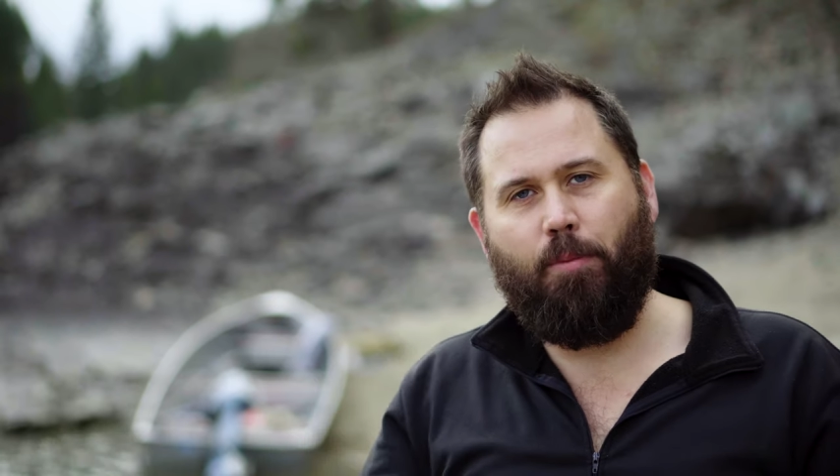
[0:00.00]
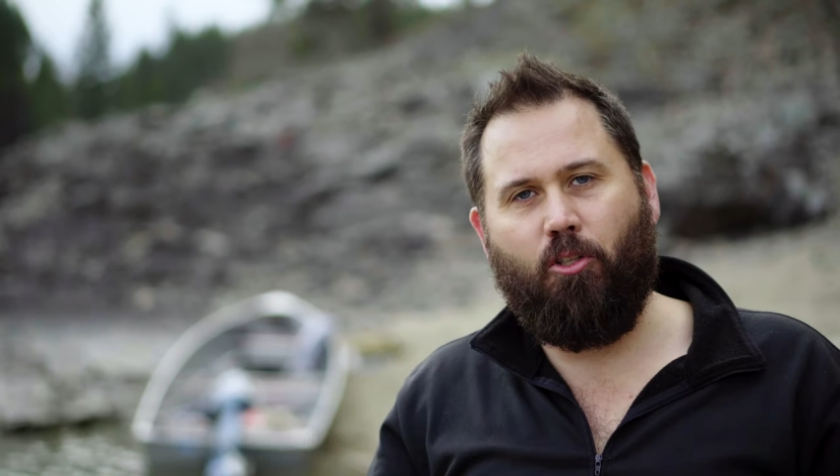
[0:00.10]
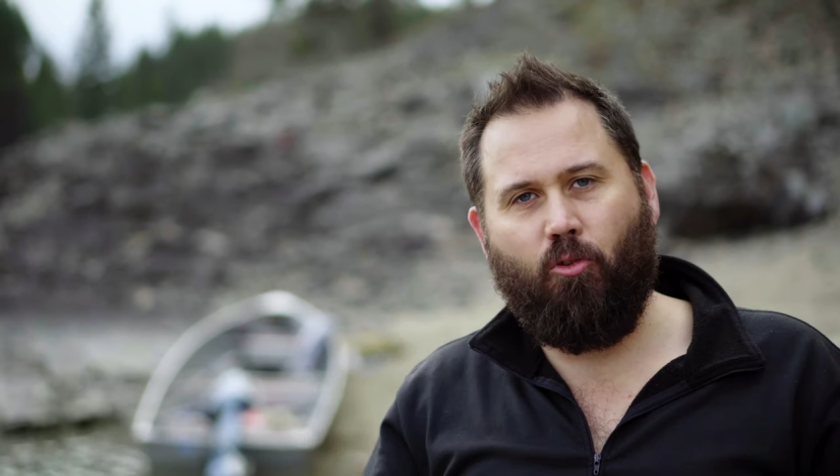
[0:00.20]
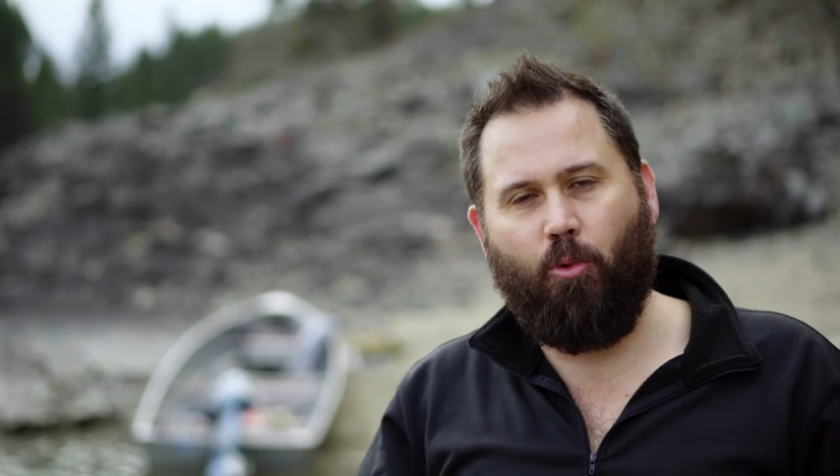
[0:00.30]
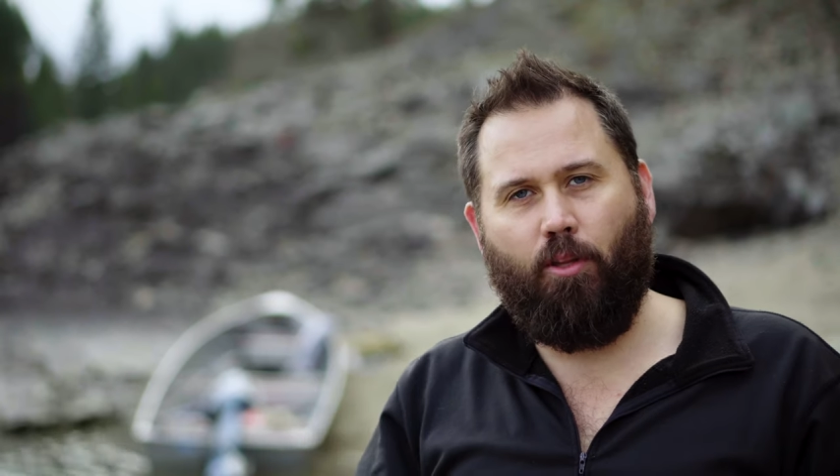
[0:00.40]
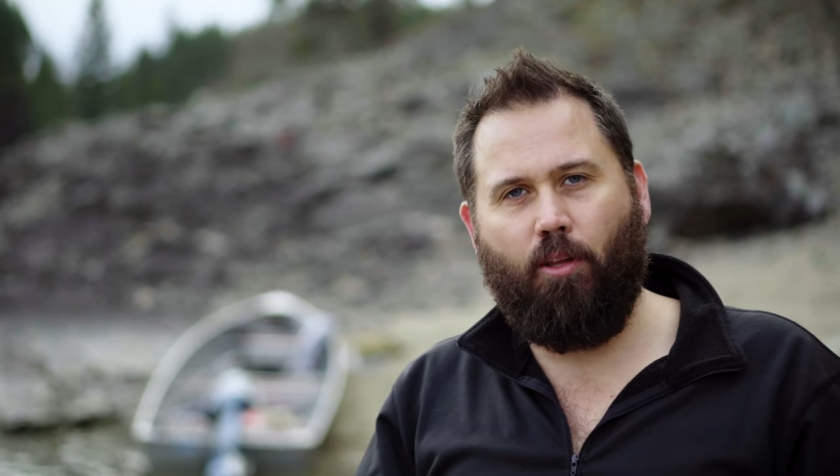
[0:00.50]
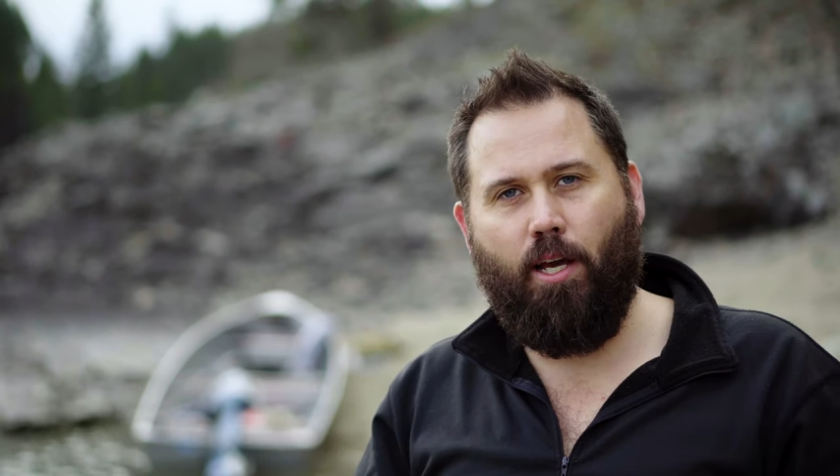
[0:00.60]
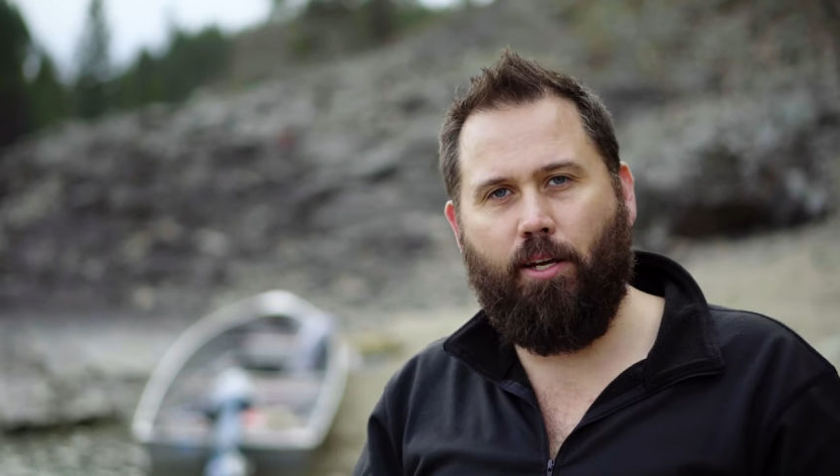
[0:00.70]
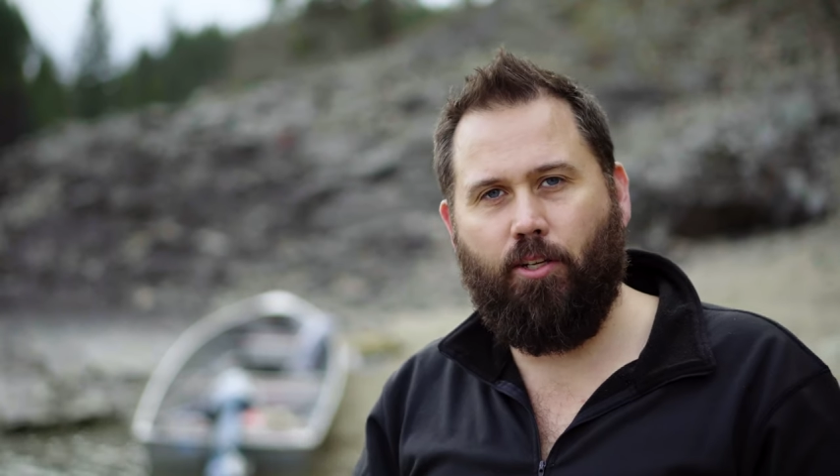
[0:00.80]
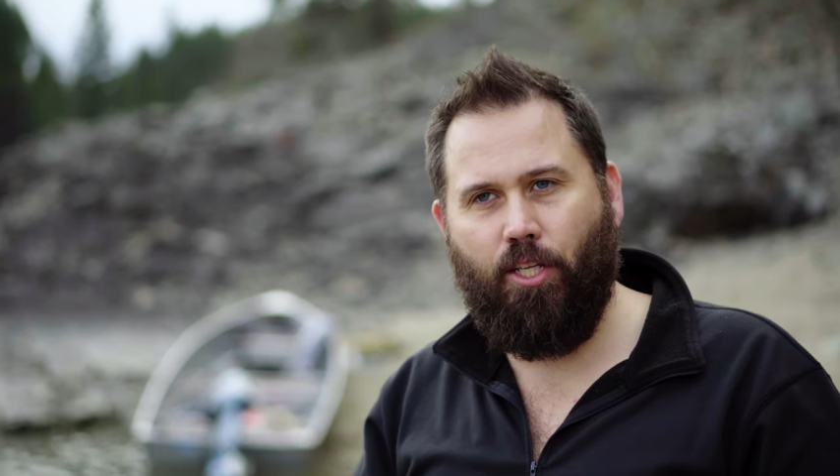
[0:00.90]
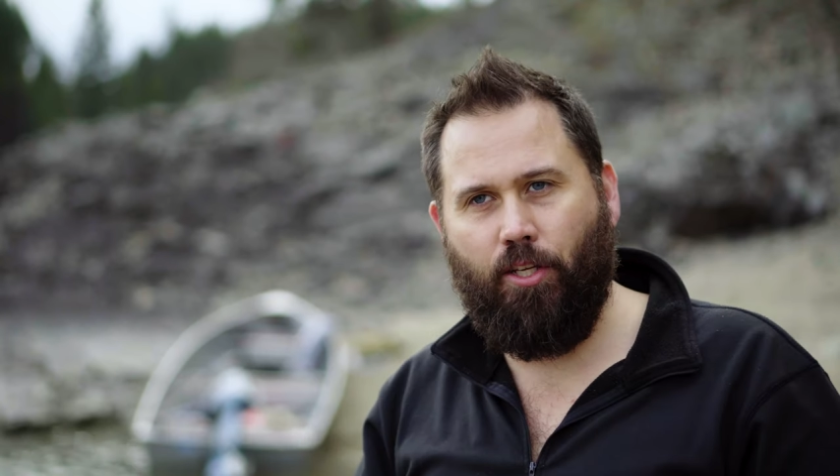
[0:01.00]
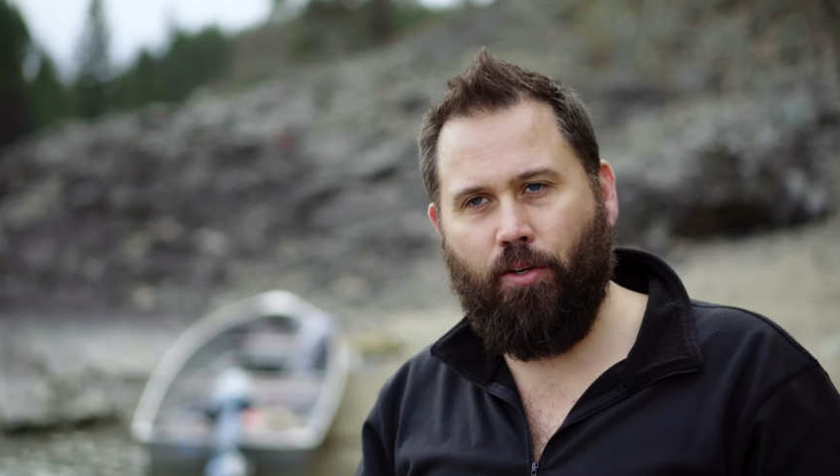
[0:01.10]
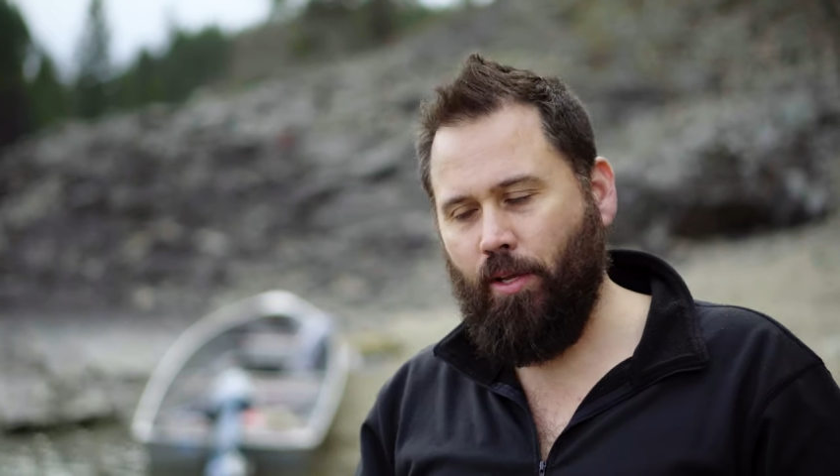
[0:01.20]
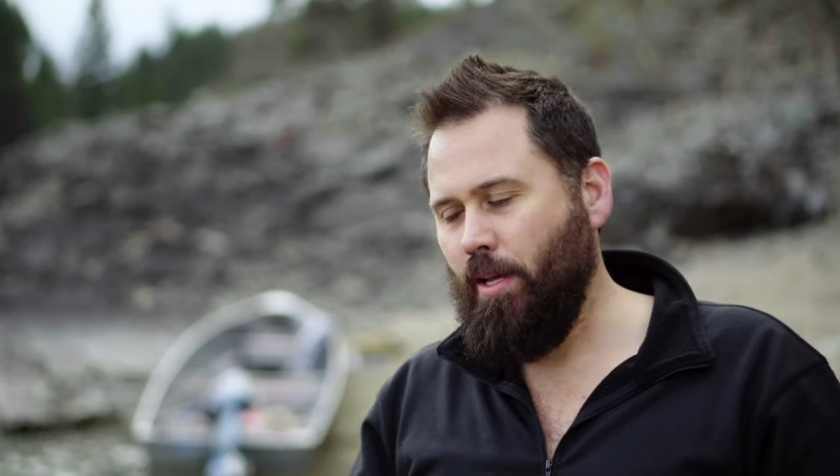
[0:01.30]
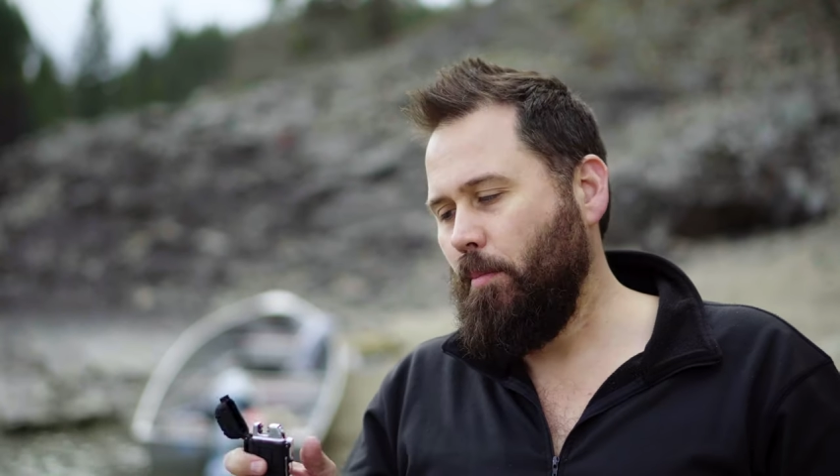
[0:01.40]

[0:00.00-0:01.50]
much true with a lighter too,